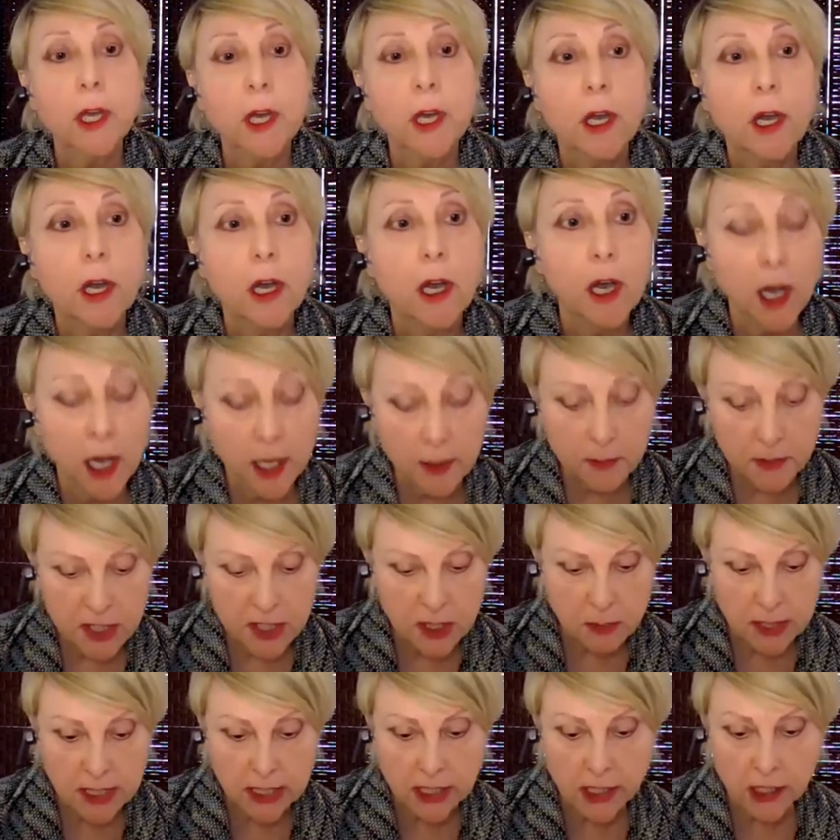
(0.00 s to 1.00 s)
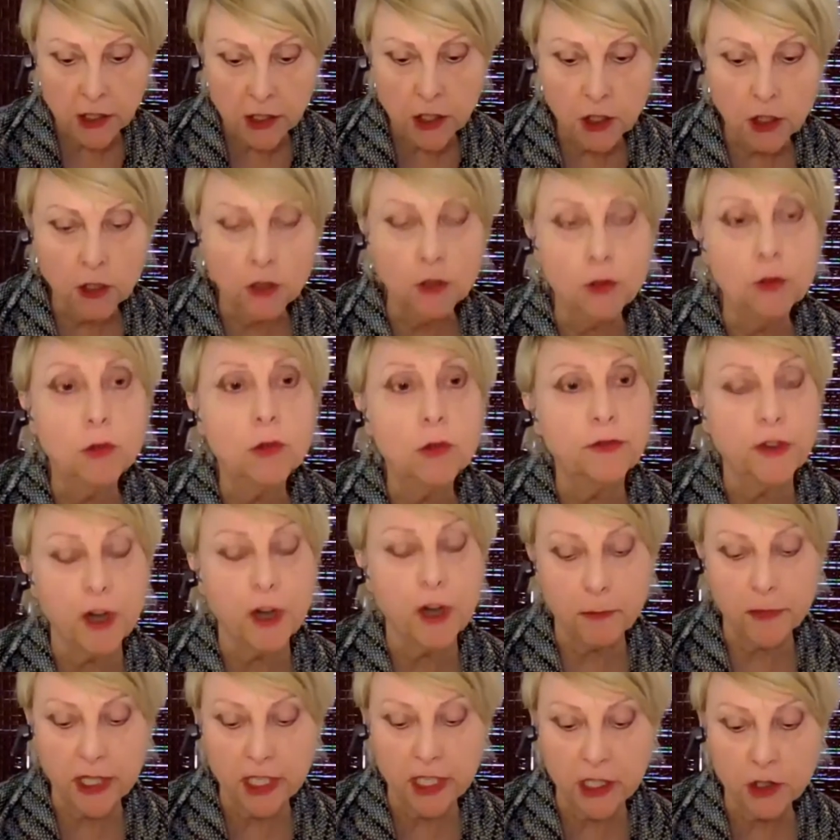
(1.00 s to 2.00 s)
I'm speaking to you
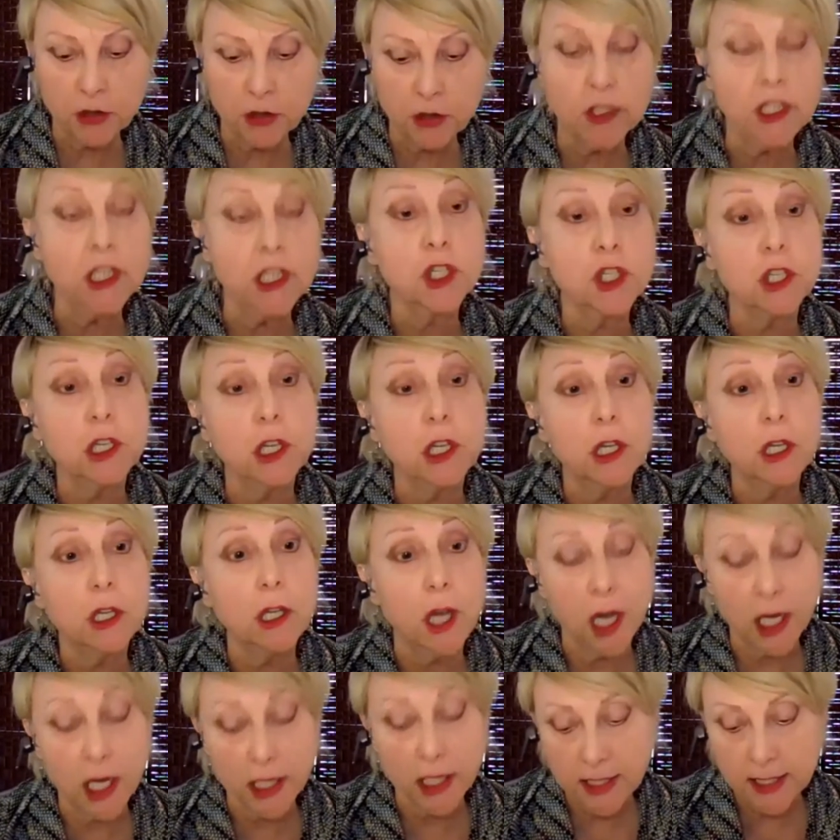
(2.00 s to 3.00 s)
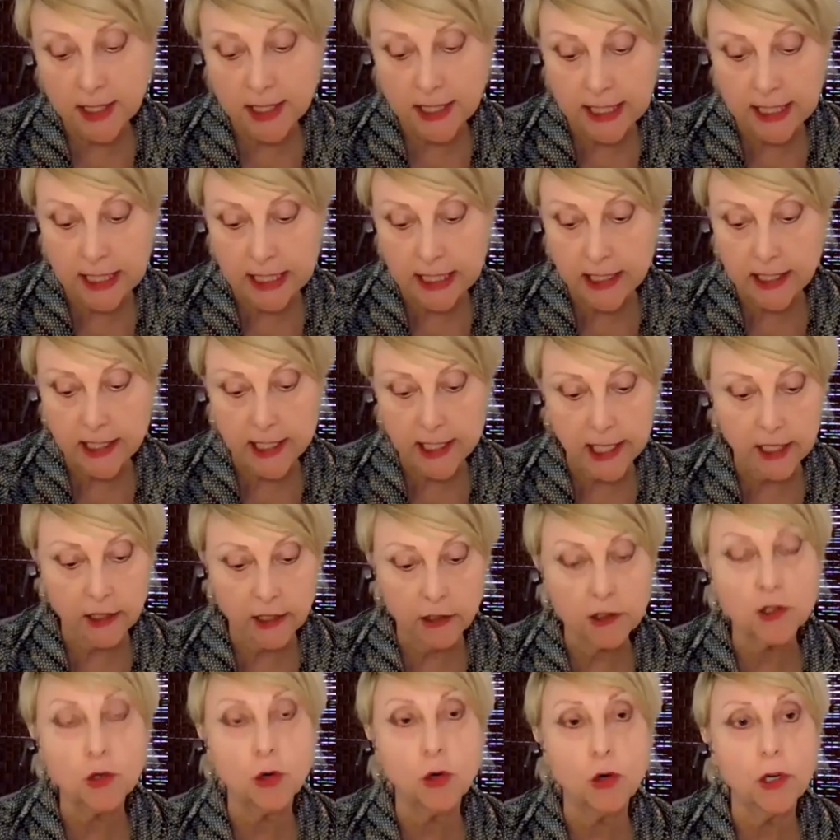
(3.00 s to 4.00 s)
from the traditional unceded
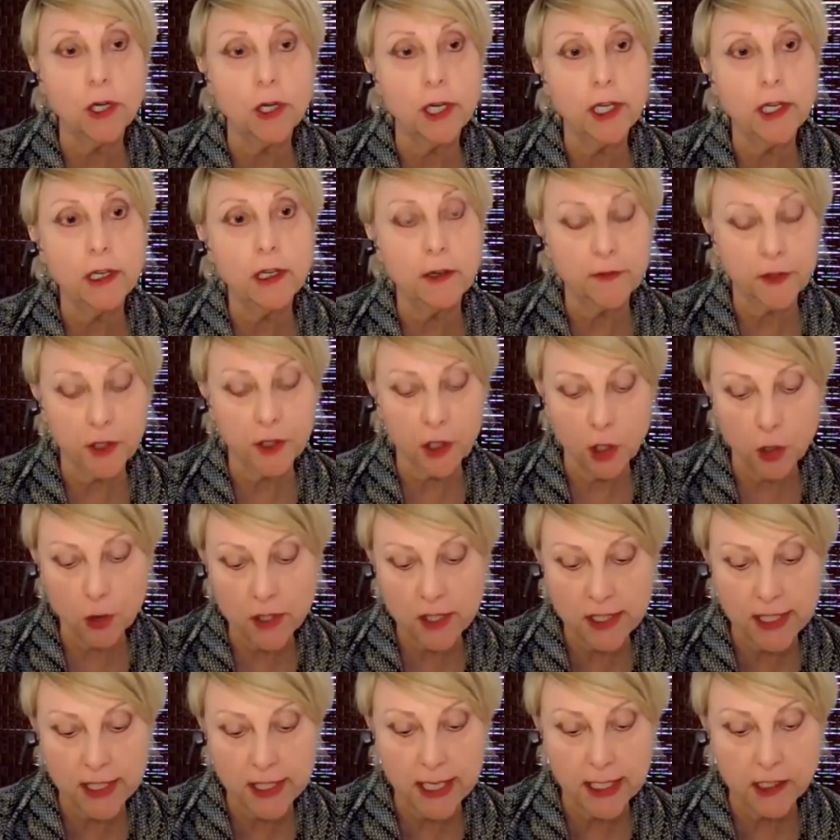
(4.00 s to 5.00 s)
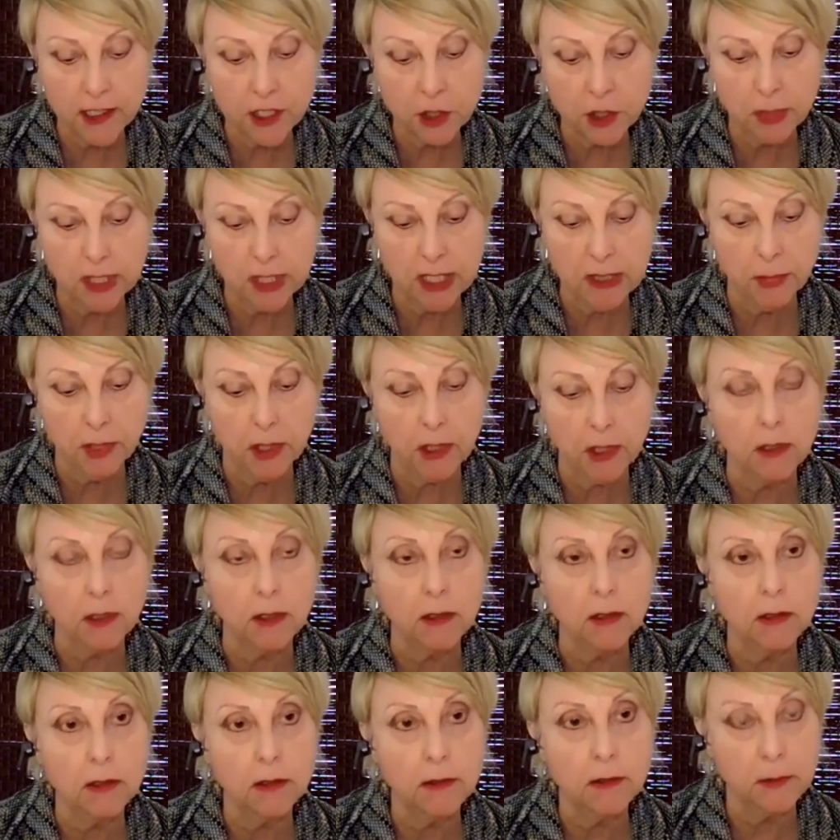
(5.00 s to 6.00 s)
territory of the Coast Salish people,
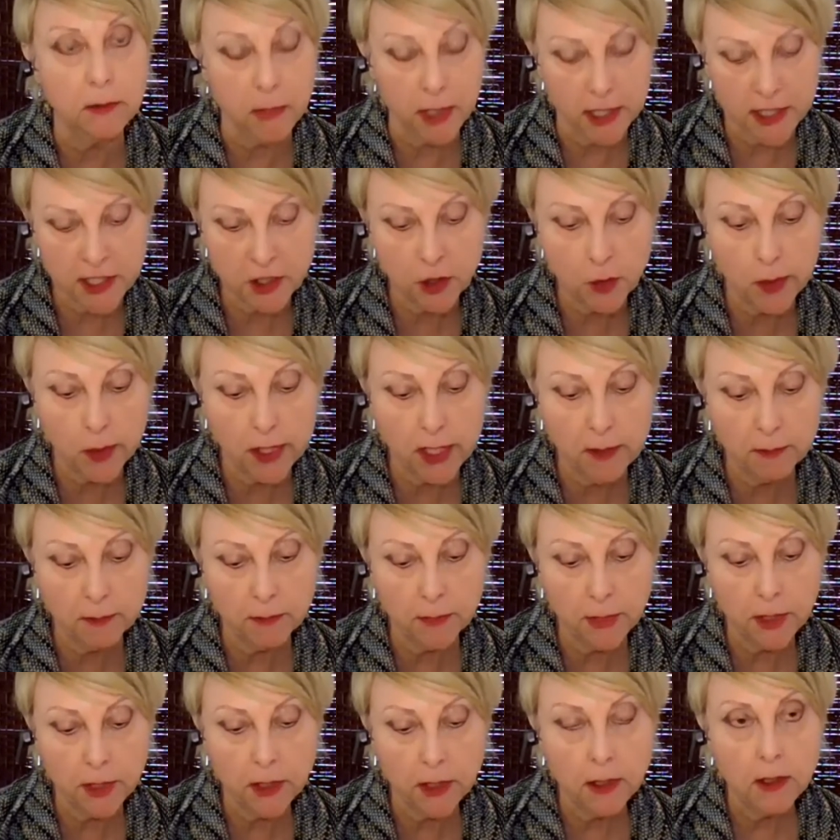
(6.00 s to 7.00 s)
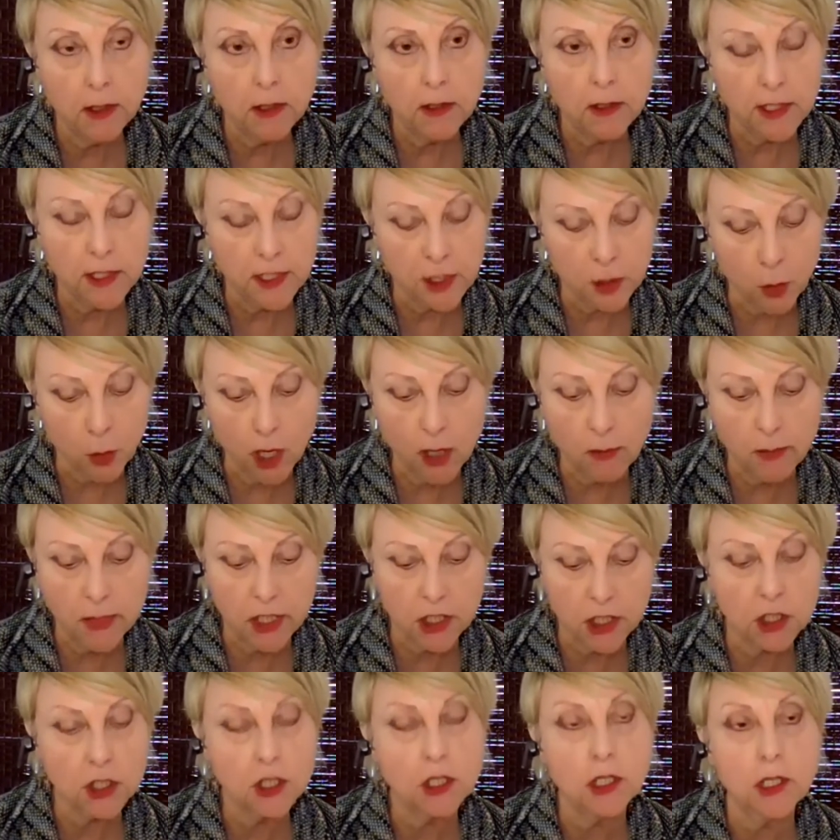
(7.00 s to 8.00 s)
the Musqueam, the
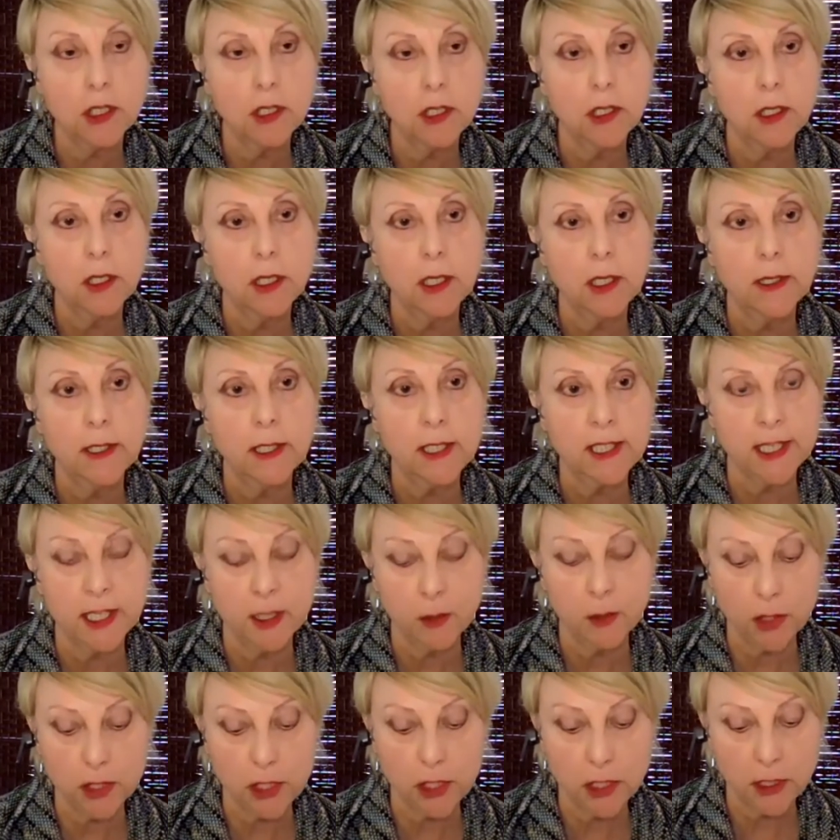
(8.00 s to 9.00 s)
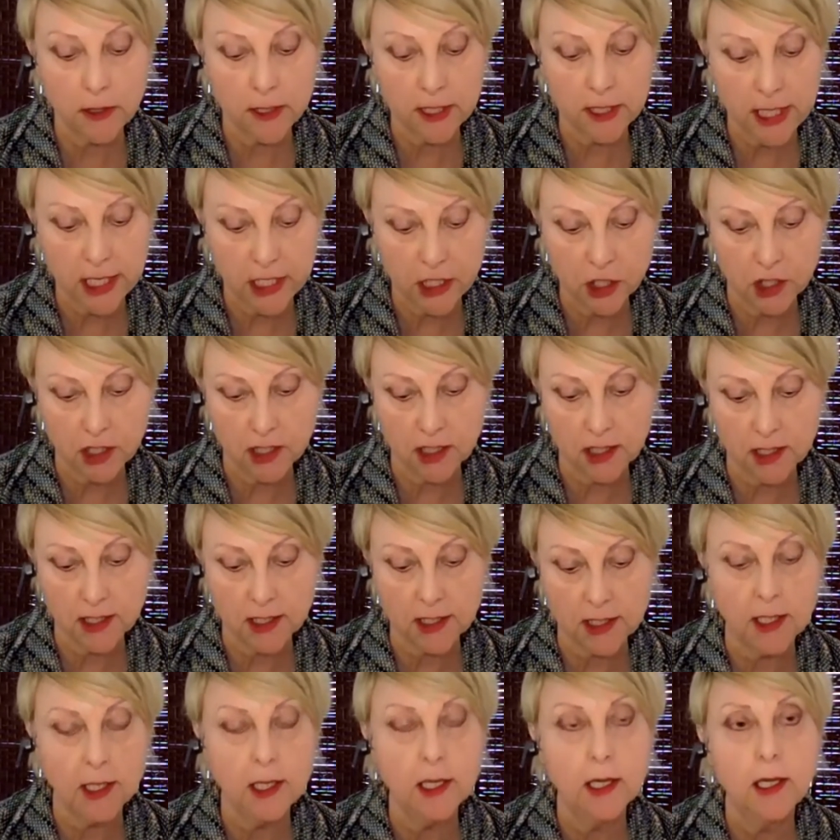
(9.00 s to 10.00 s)
Squamish, and the Tsleil-Waututh Nations.
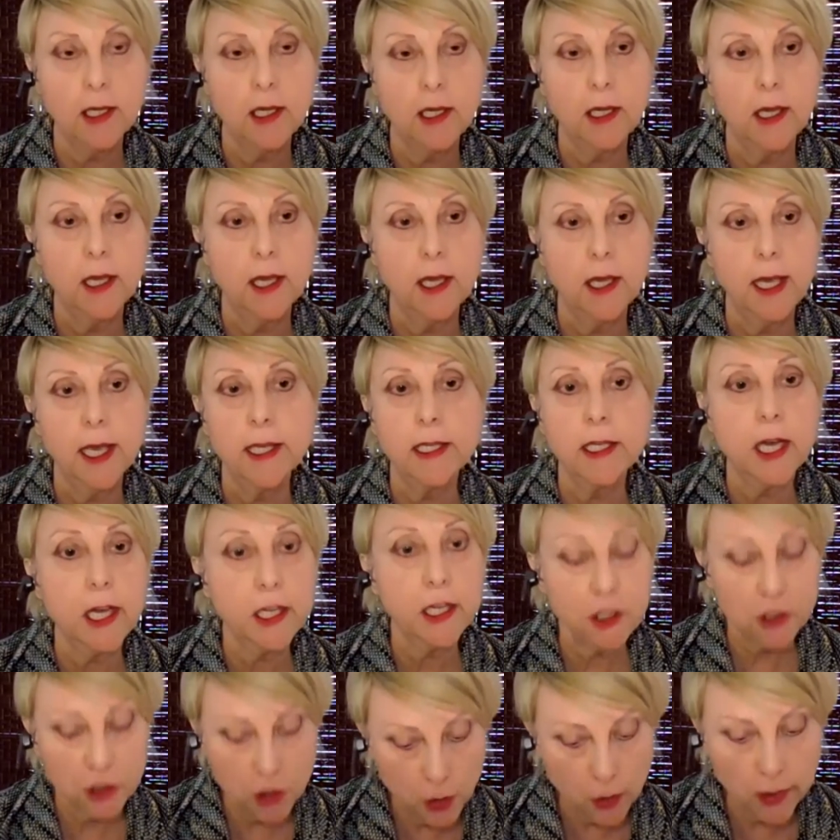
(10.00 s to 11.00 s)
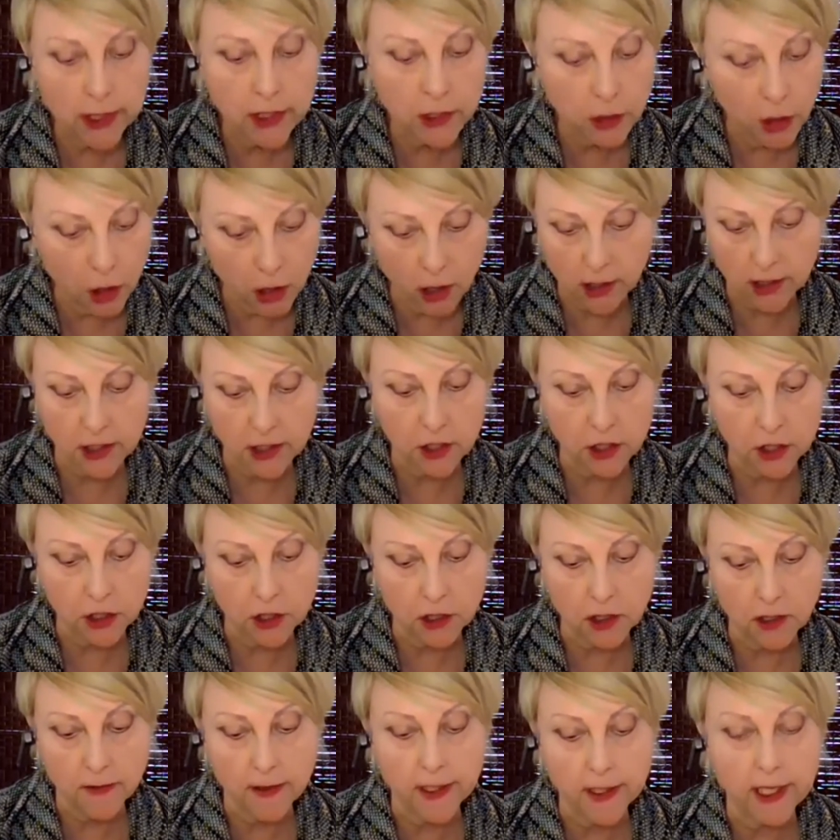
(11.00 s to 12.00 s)
And I do acknowledge
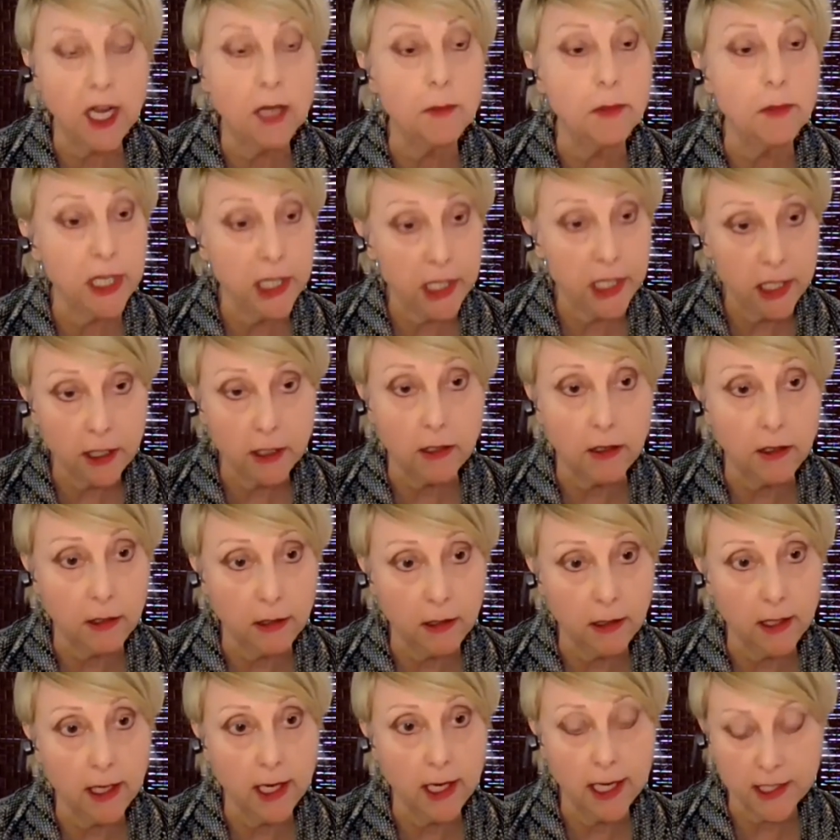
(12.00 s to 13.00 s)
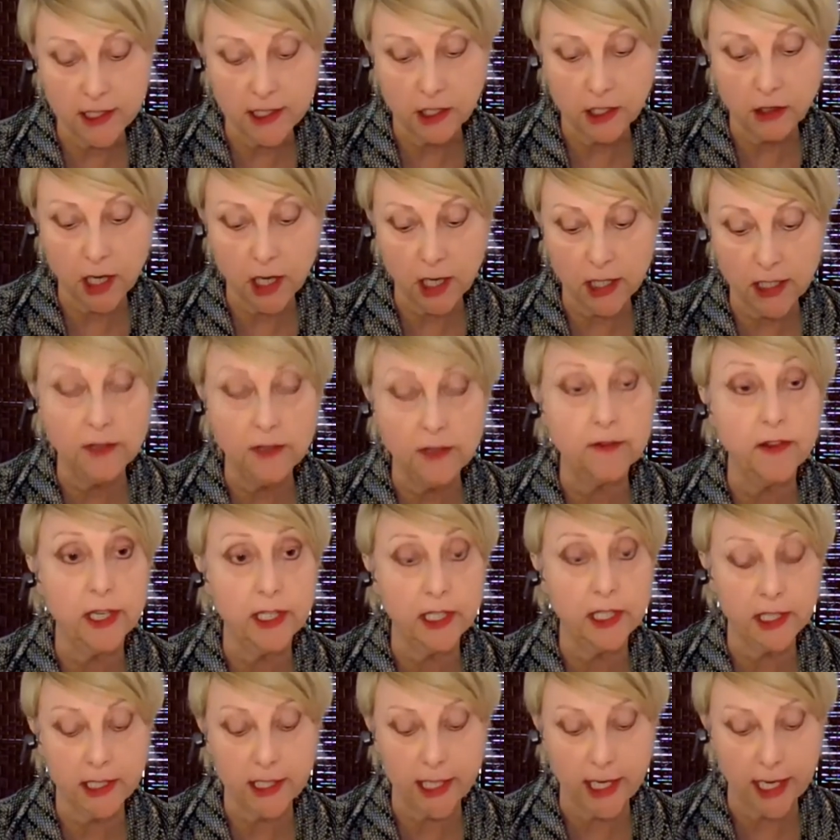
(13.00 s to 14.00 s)
that I'm here as their
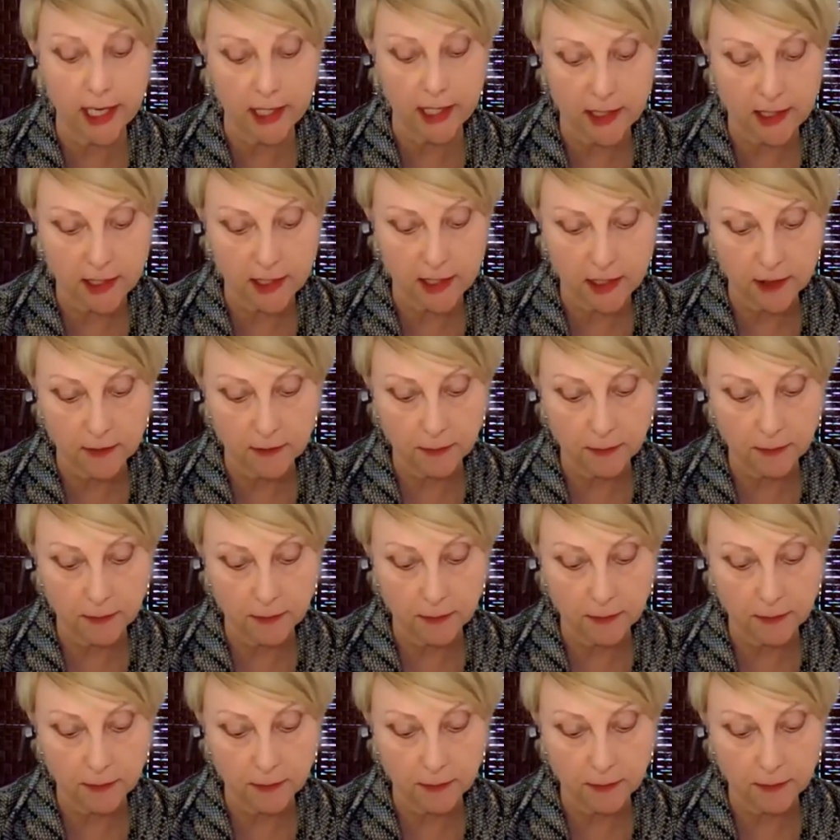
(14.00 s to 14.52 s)
uninvited guest.